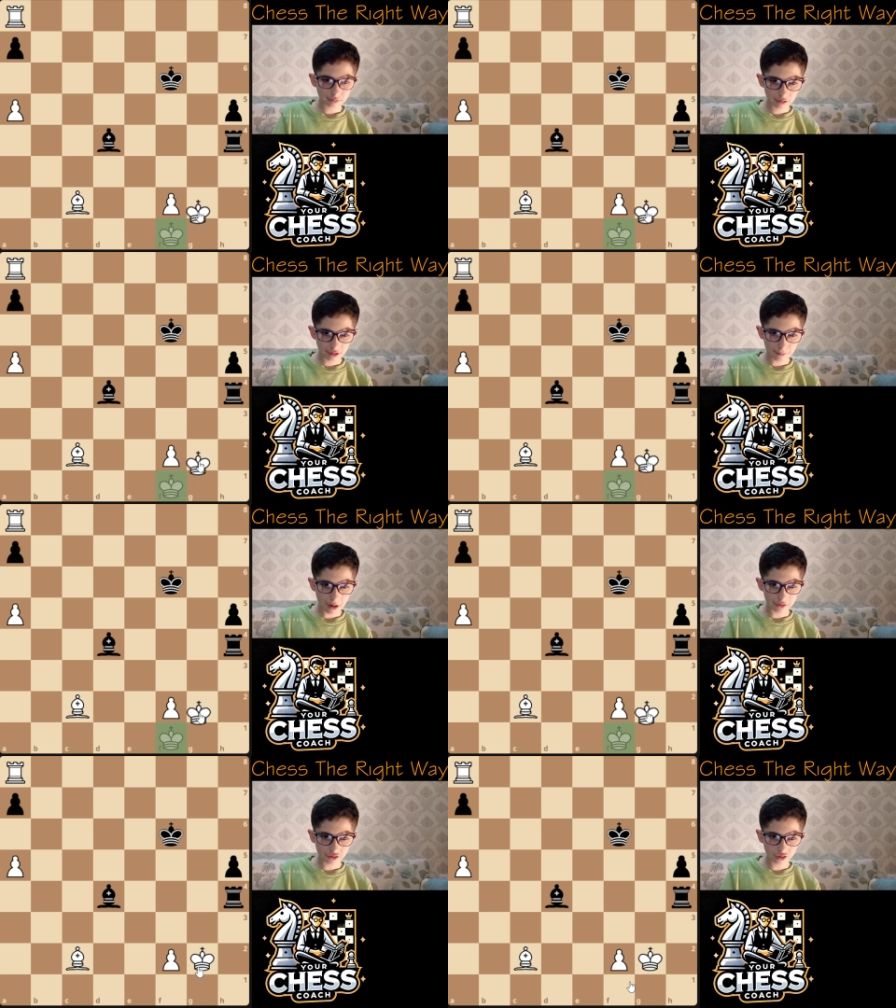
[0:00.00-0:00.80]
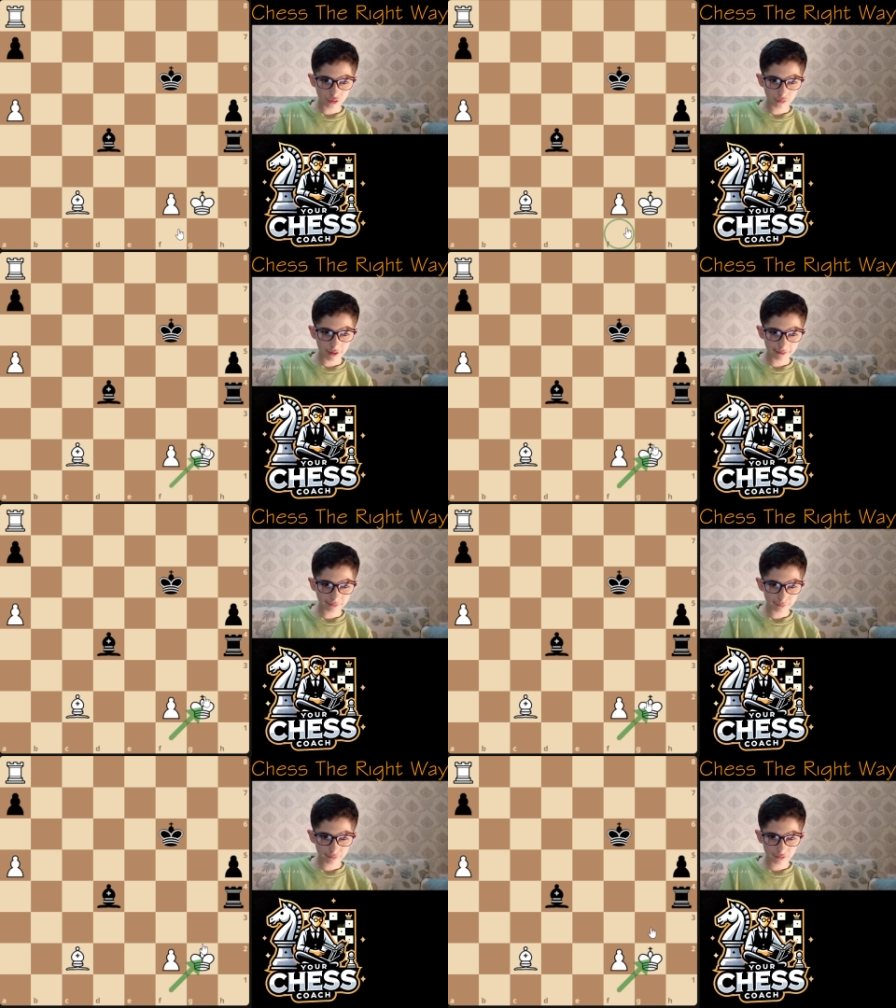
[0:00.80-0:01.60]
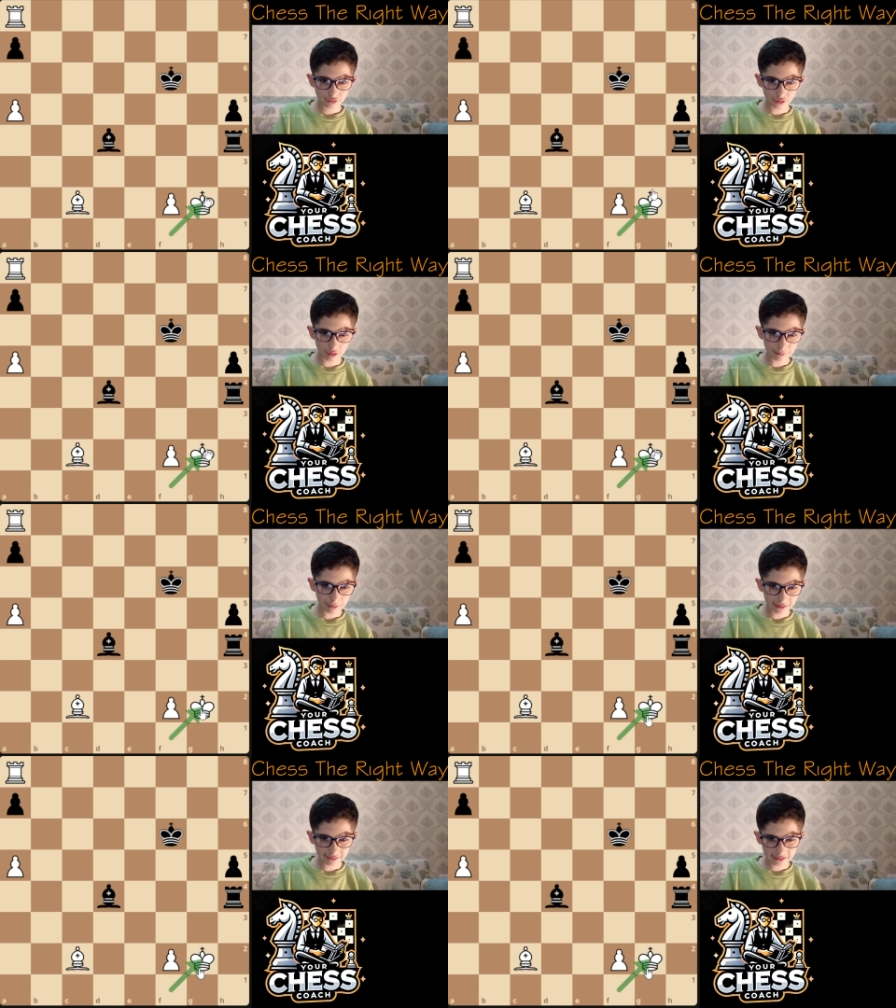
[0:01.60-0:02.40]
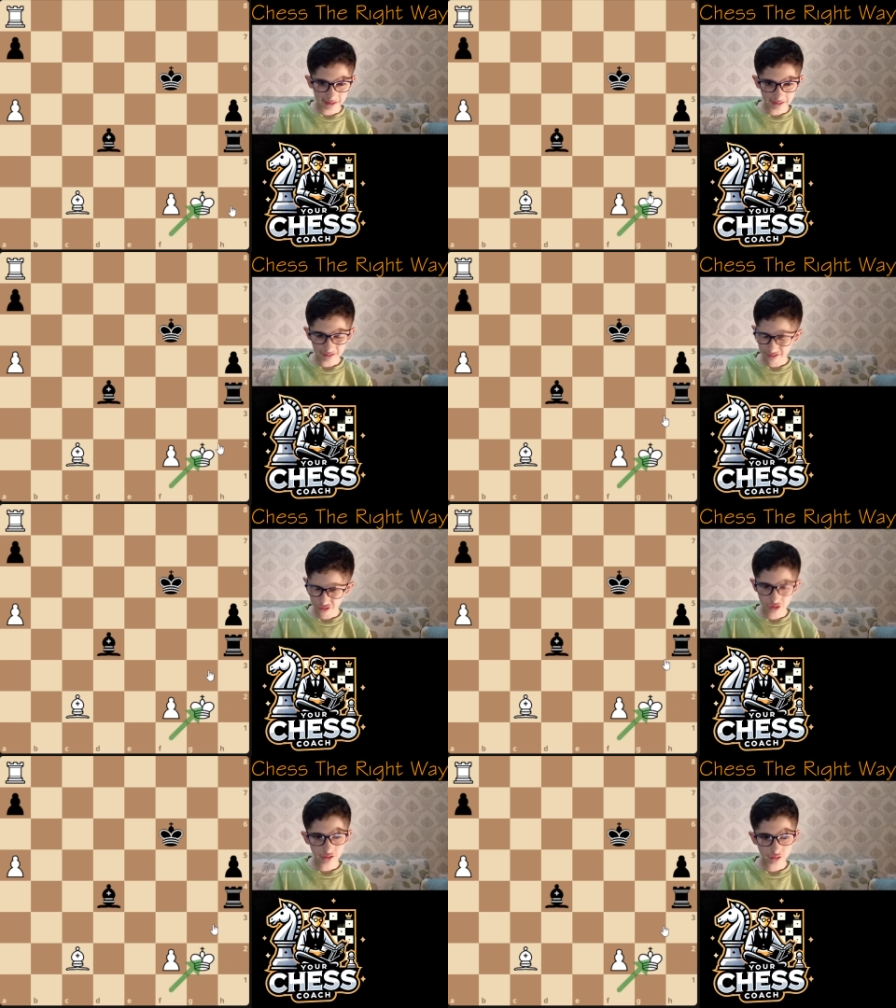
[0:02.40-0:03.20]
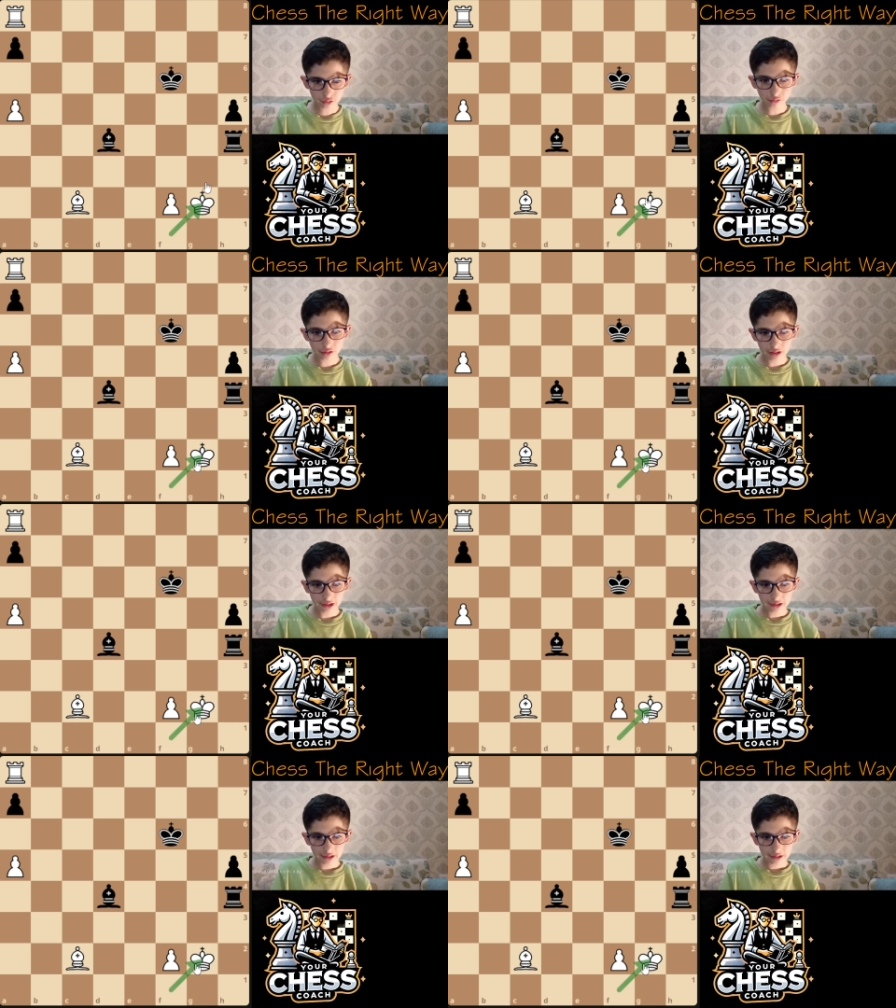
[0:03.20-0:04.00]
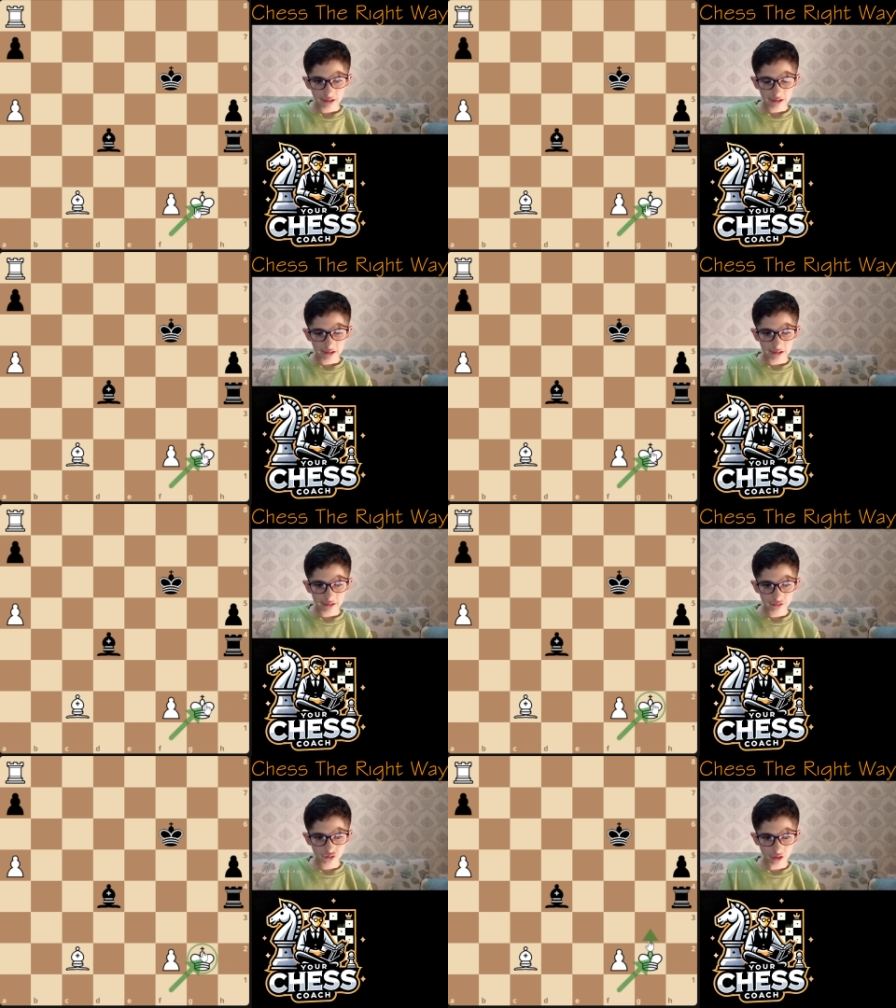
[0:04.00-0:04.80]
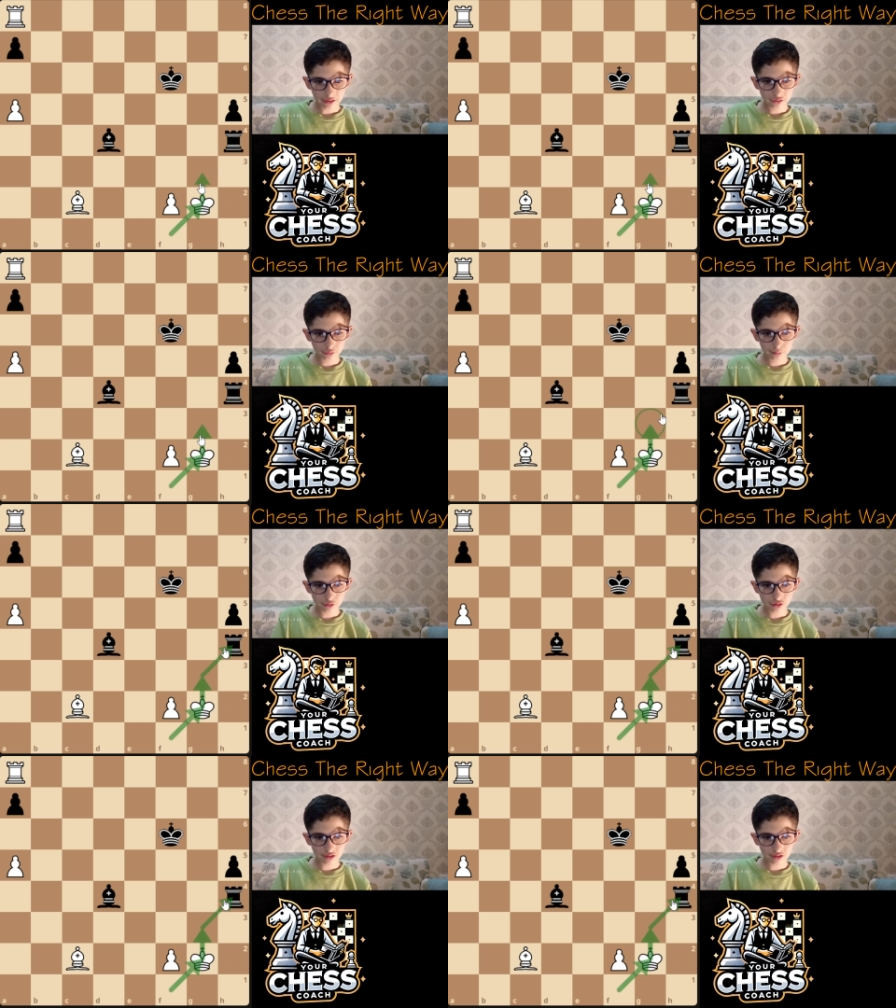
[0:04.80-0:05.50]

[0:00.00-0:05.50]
pawn. So white played king g2, trying to push the